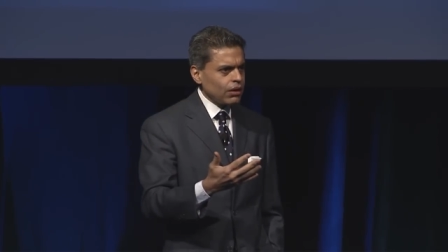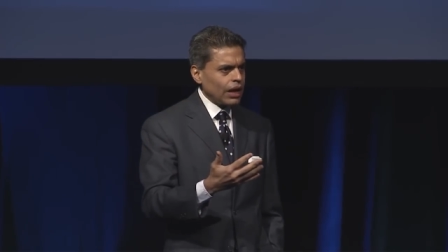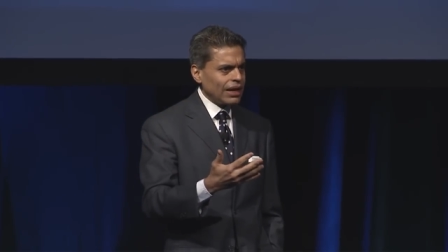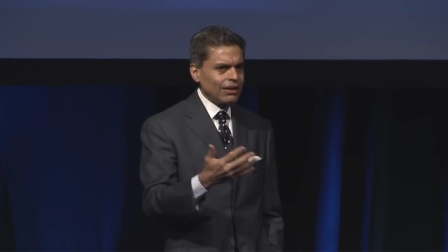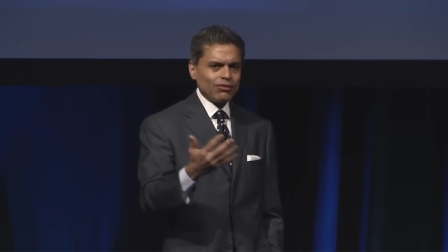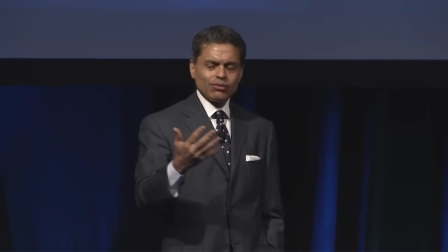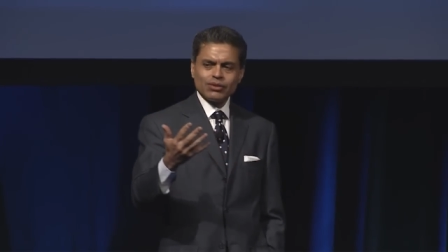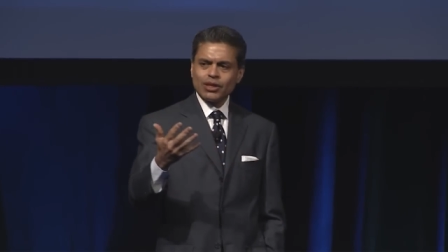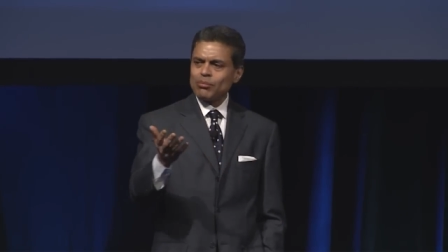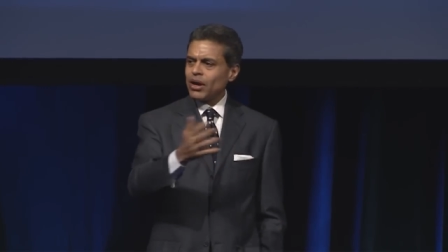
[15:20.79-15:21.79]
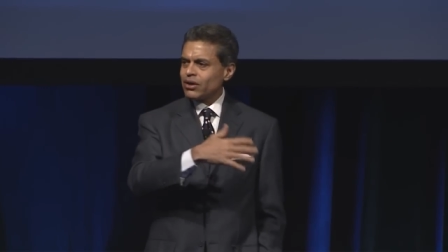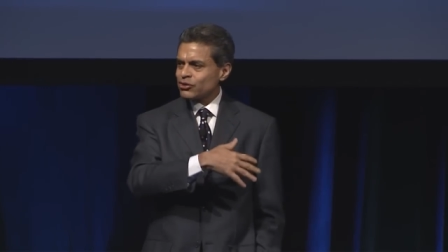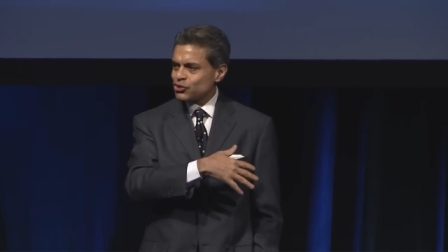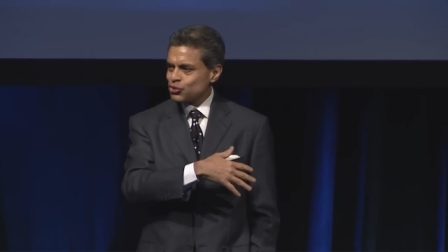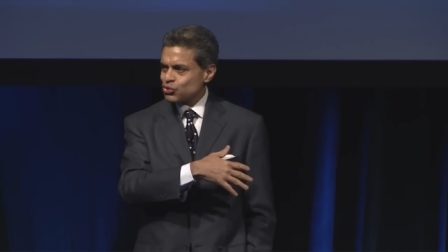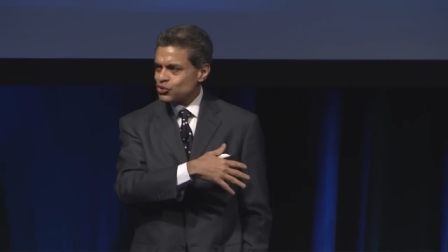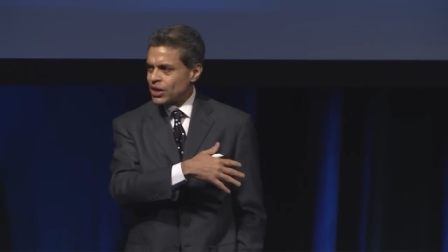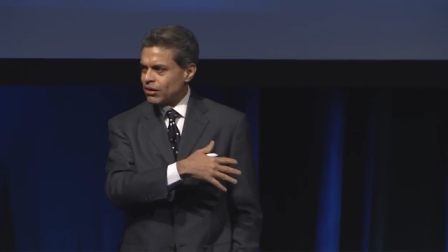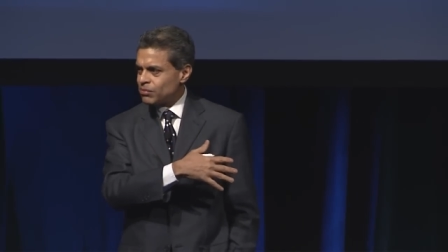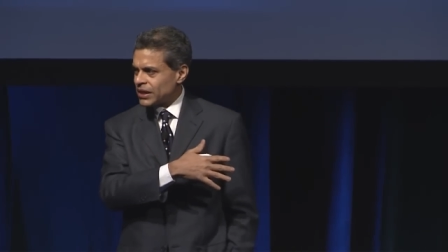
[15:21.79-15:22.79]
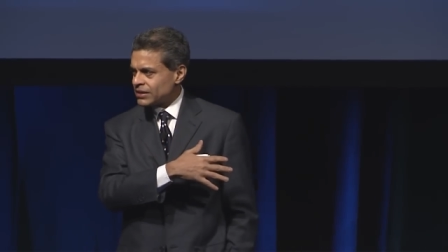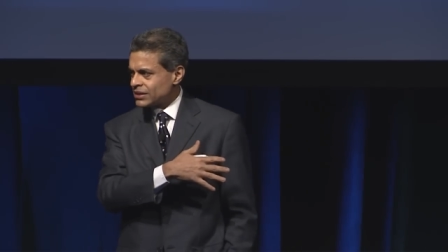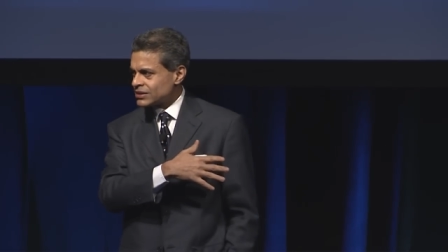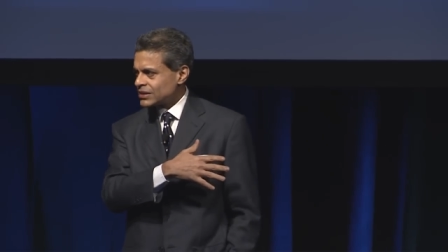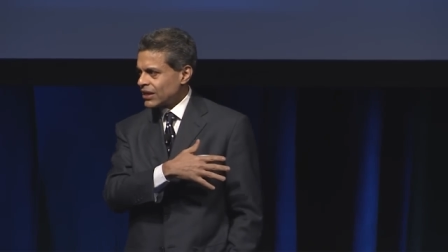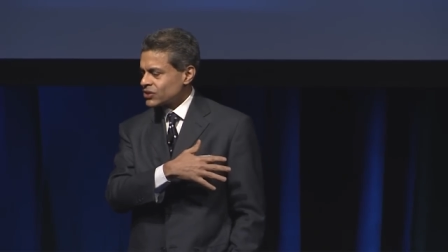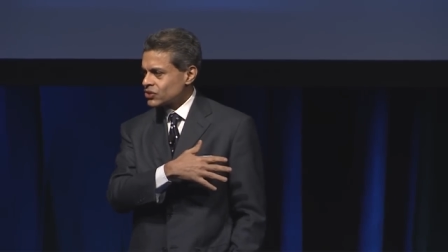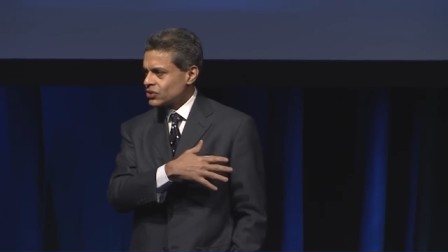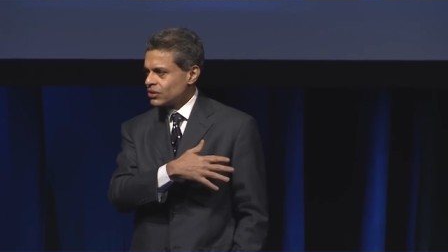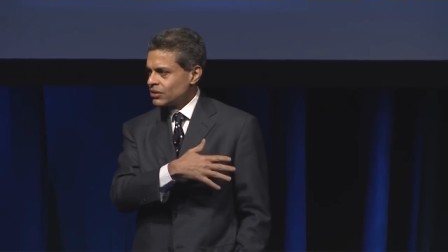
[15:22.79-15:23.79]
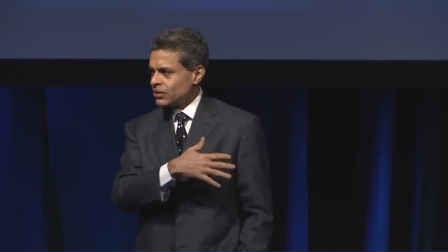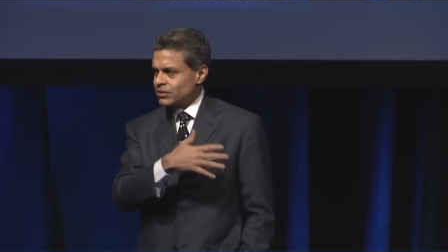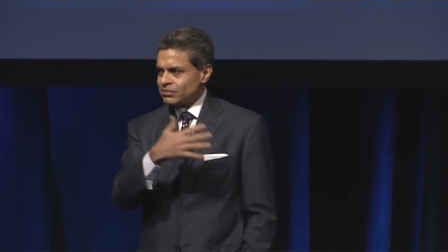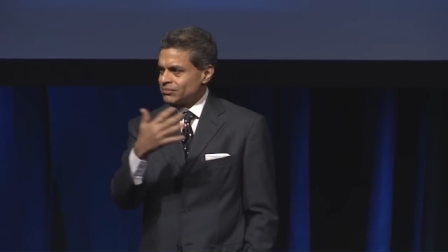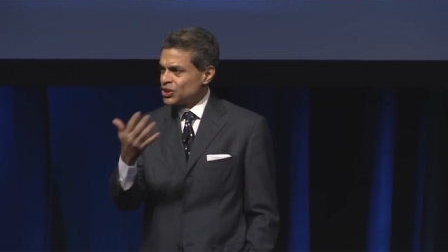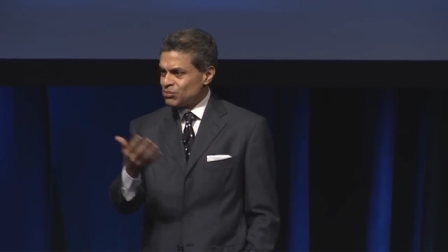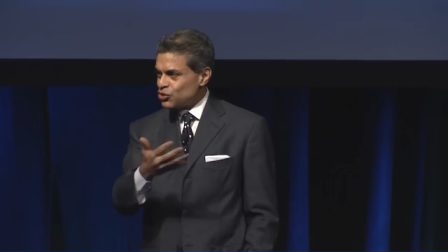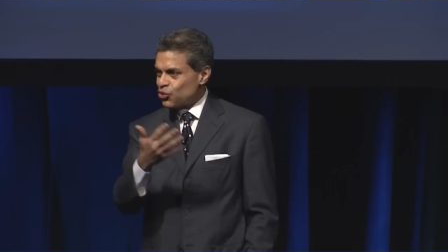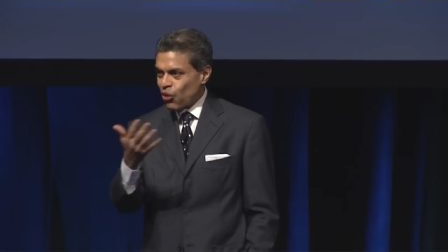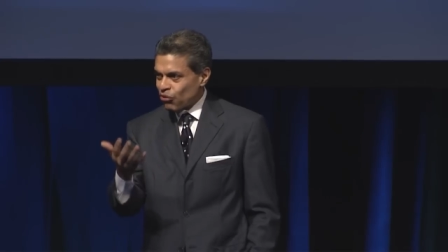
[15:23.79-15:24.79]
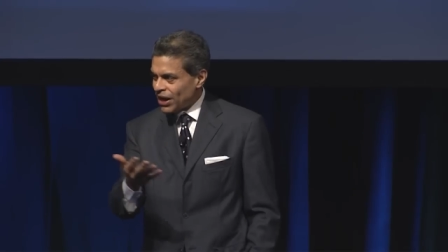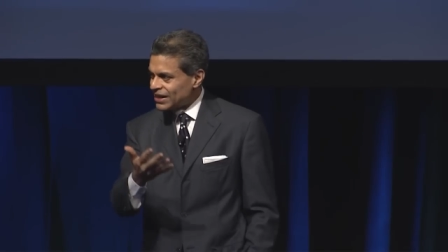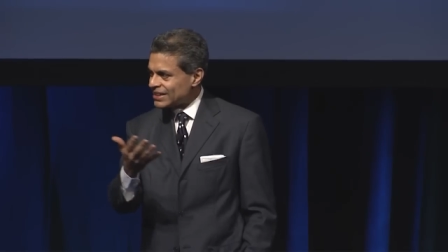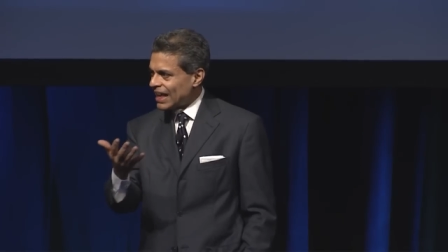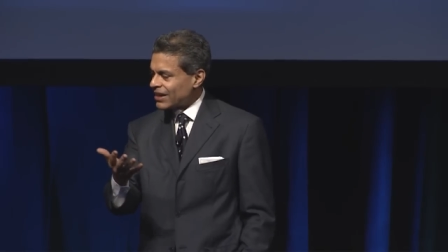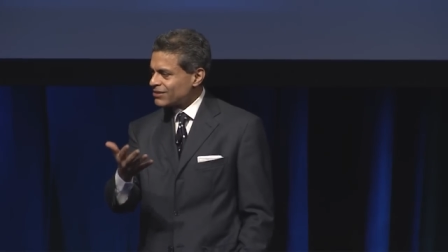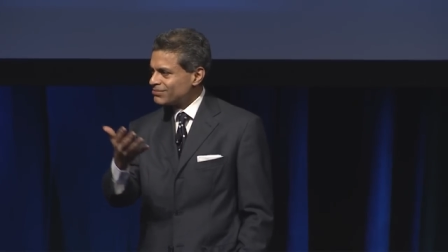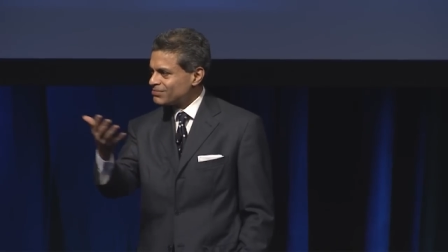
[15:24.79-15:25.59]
And the Americans, who do terribly at these tests, seem to do all right in that